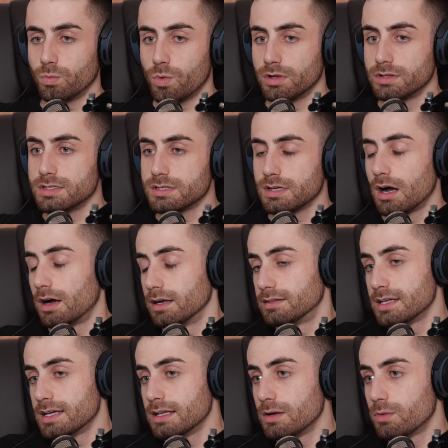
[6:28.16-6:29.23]
one's
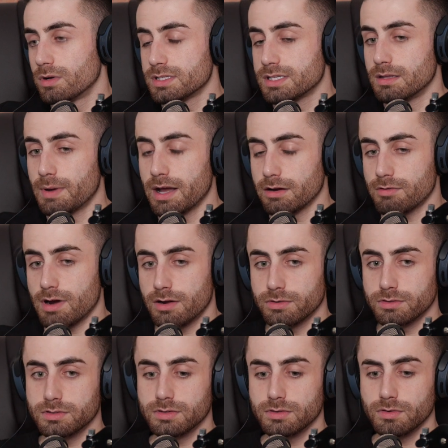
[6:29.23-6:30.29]
in the
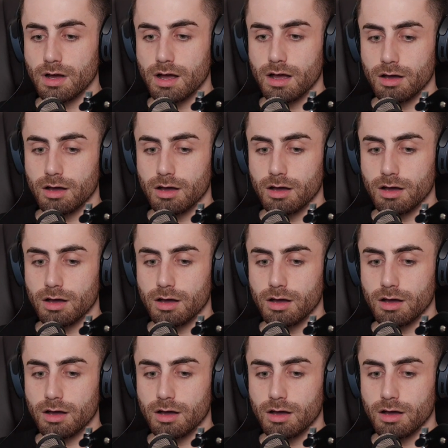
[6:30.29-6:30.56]
background.